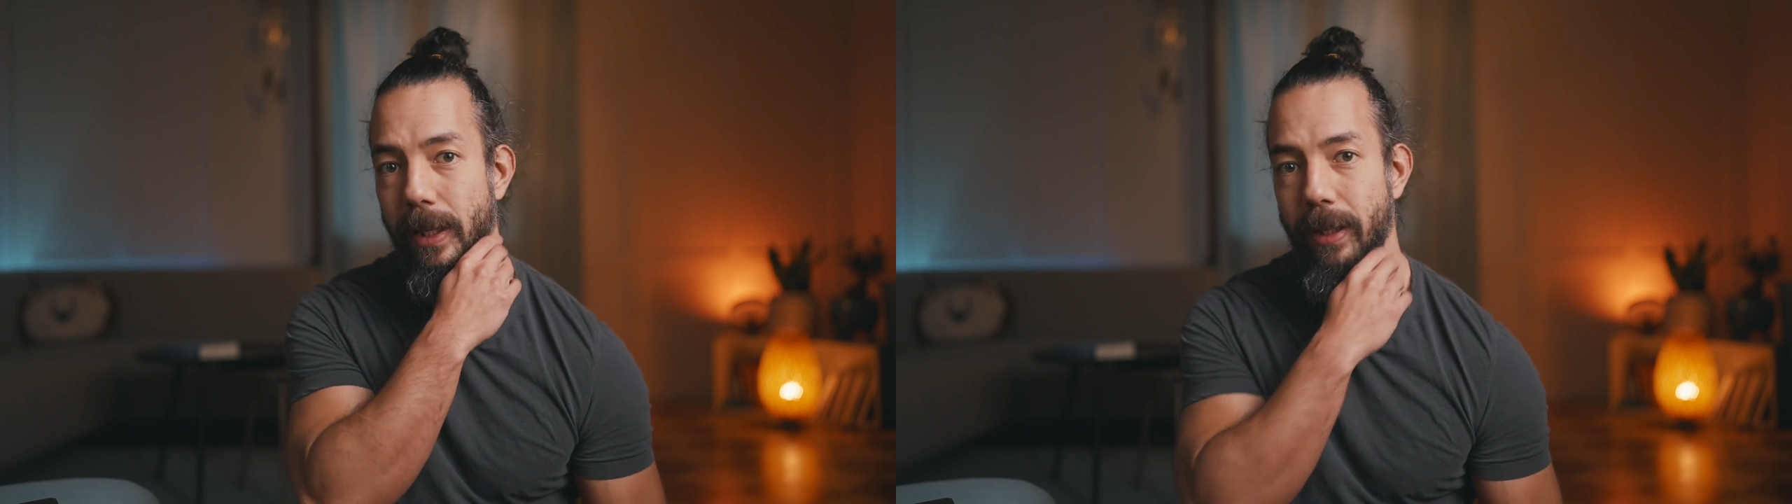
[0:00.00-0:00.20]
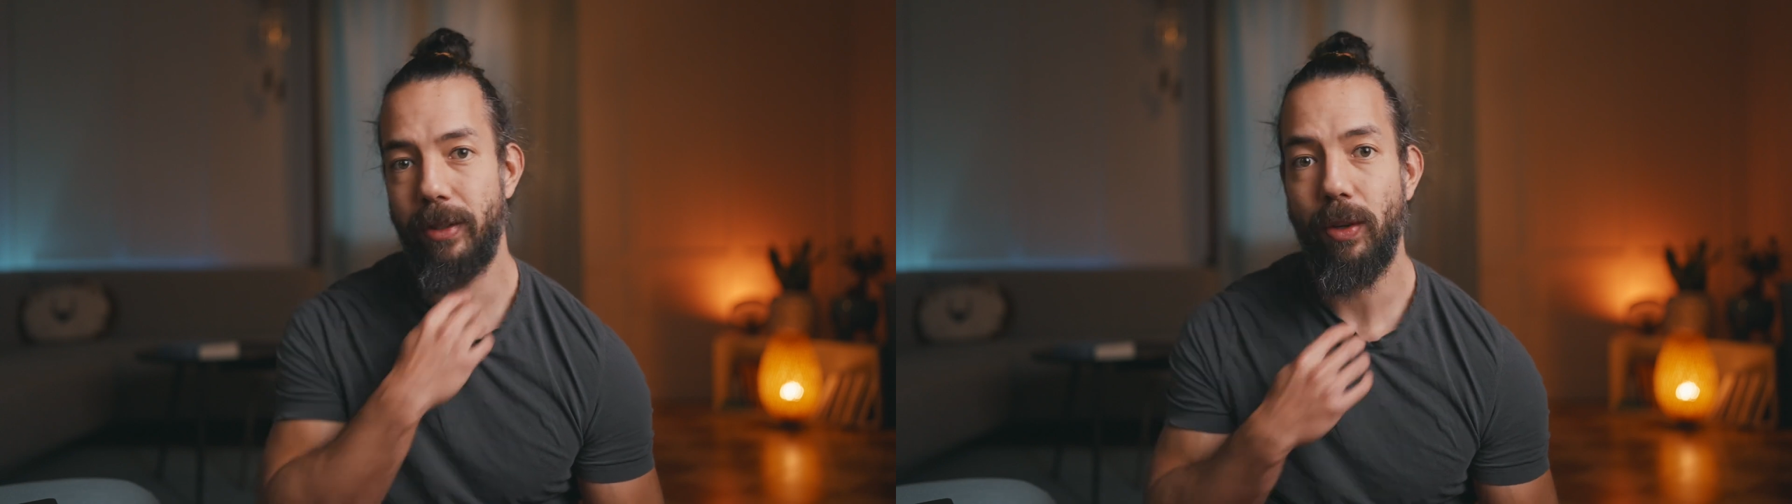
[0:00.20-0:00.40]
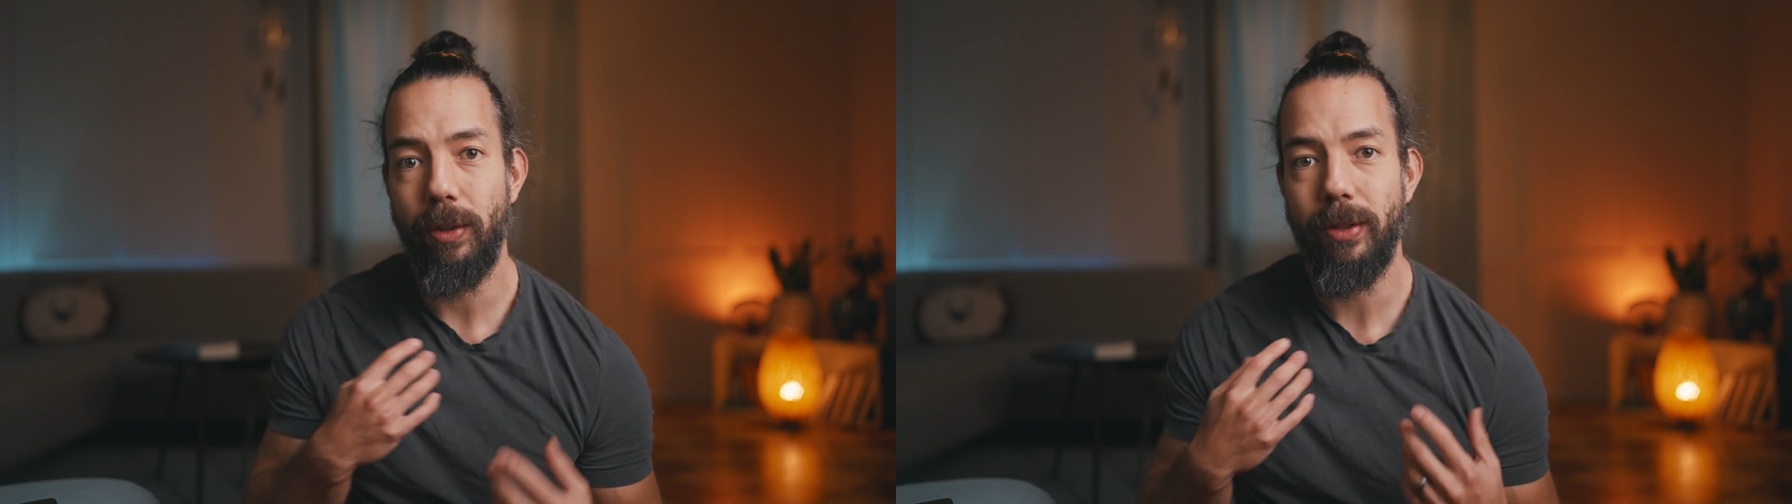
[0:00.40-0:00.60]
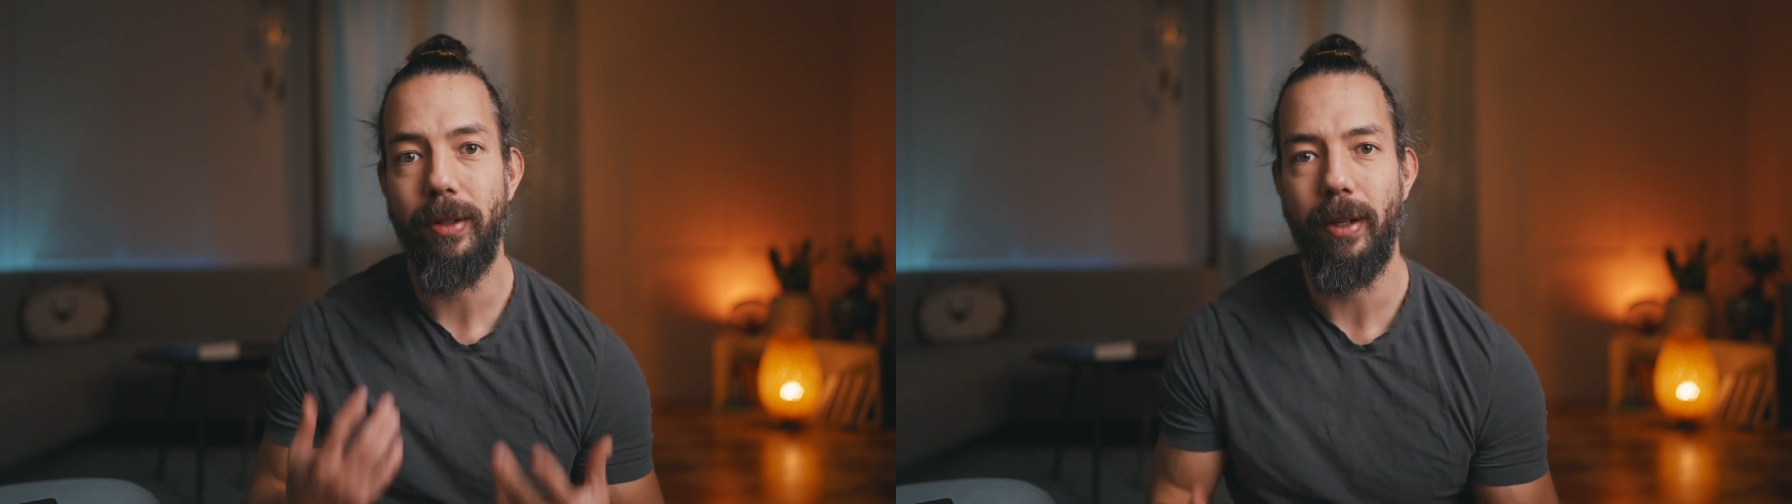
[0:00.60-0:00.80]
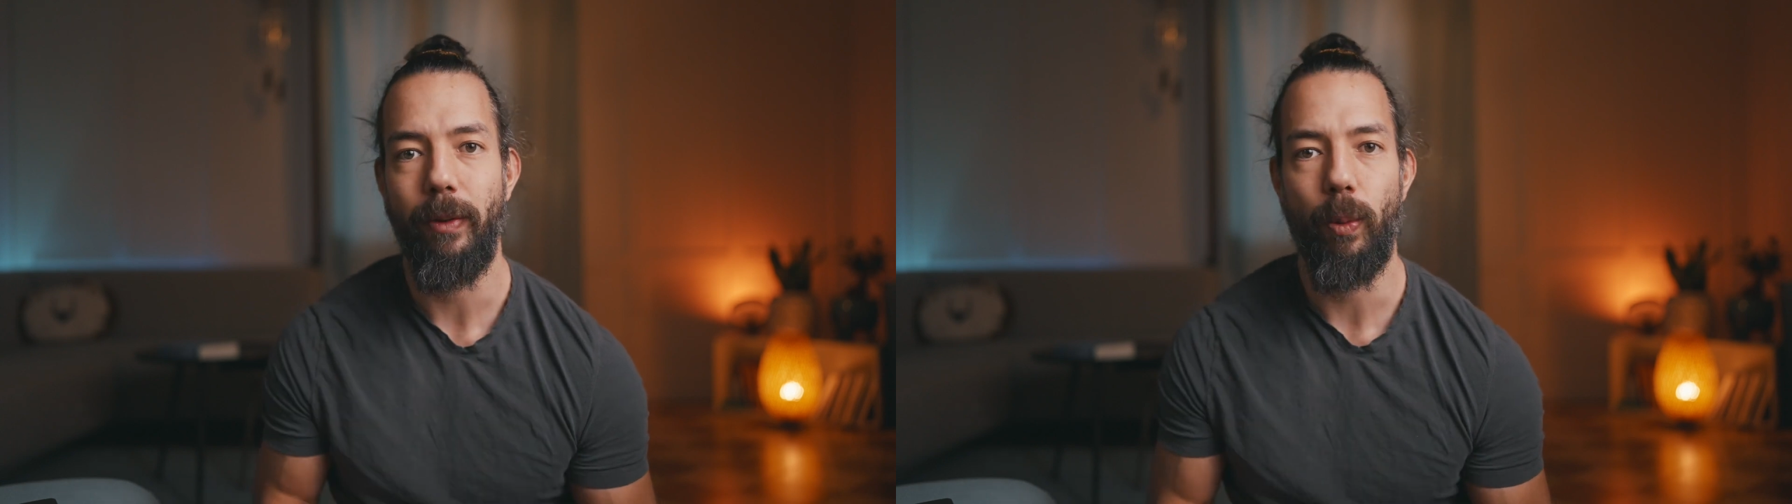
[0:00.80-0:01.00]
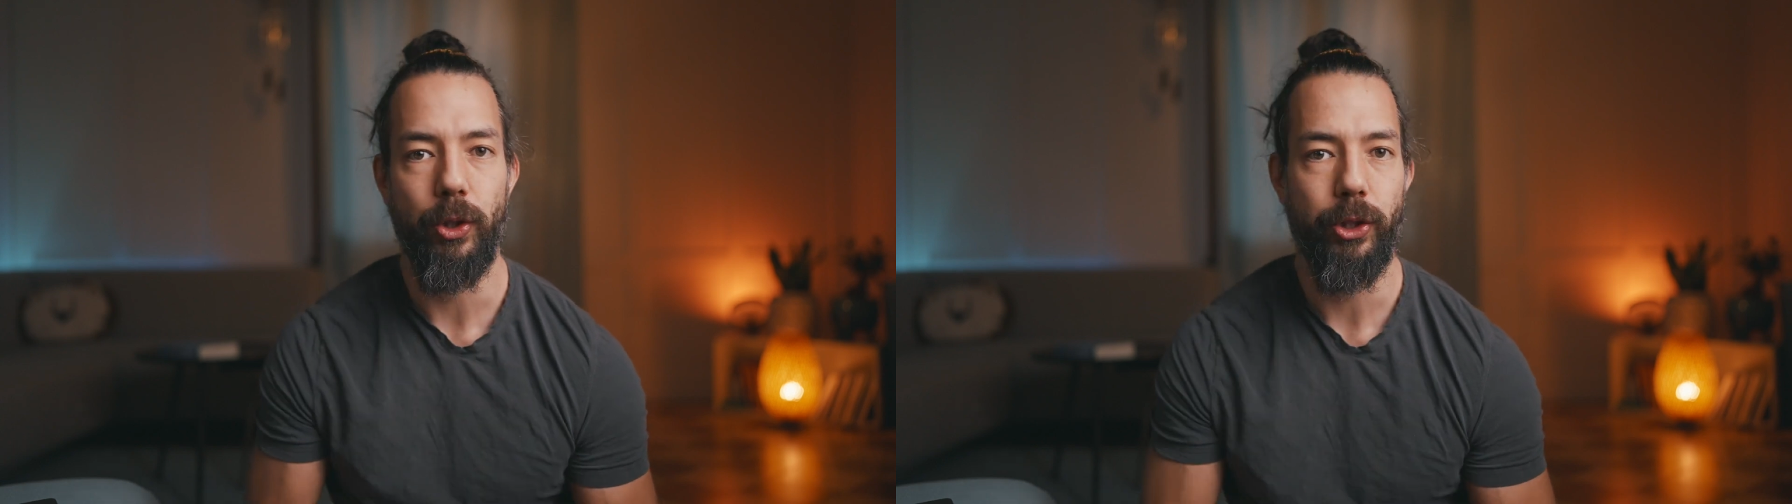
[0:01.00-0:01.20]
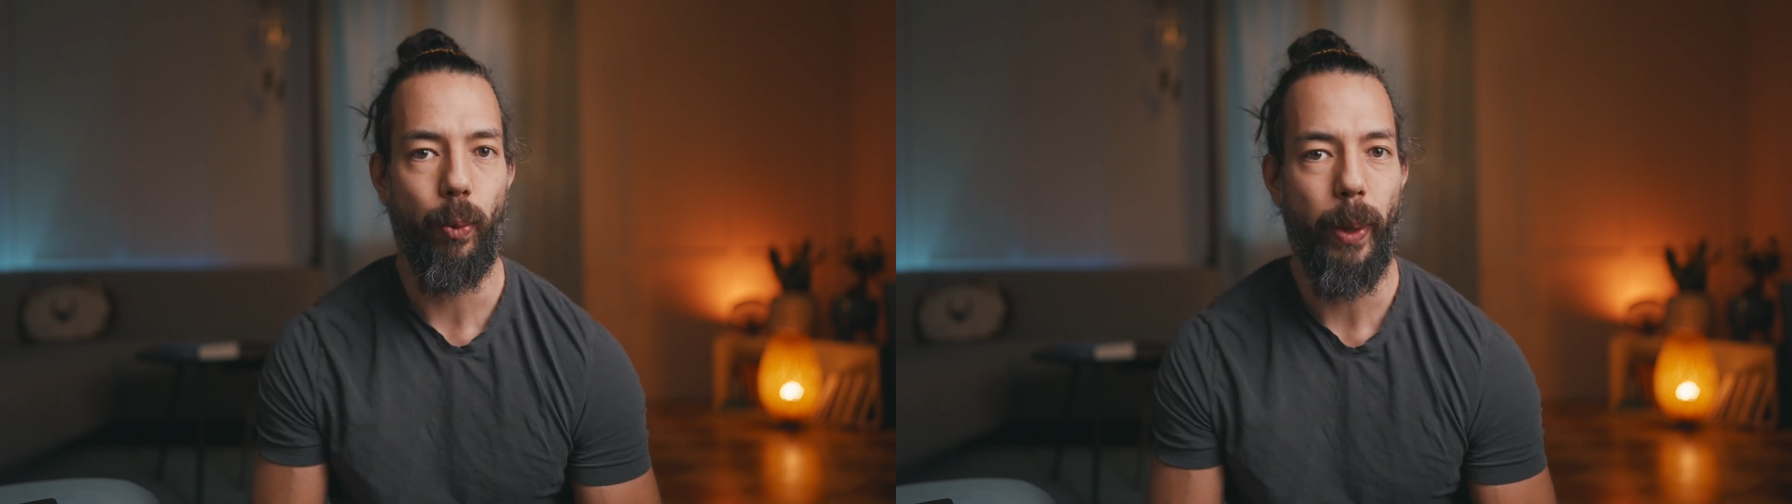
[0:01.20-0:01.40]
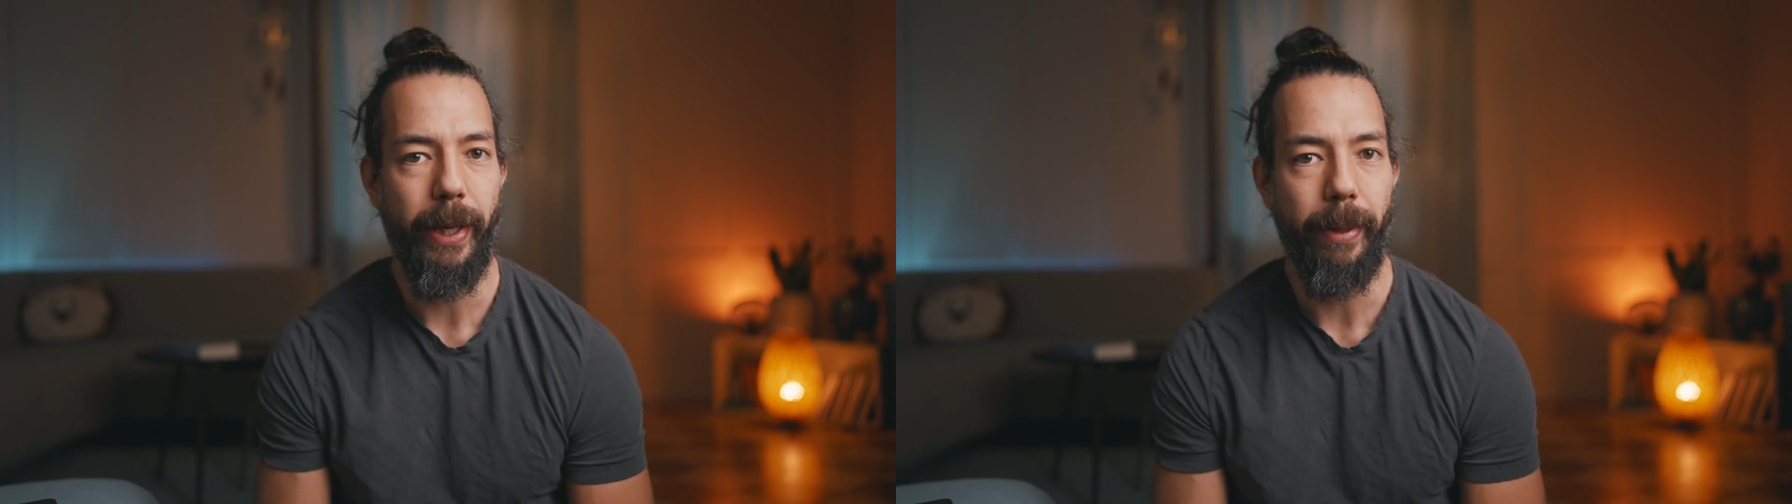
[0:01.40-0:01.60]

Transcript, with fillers: is constantly washed away.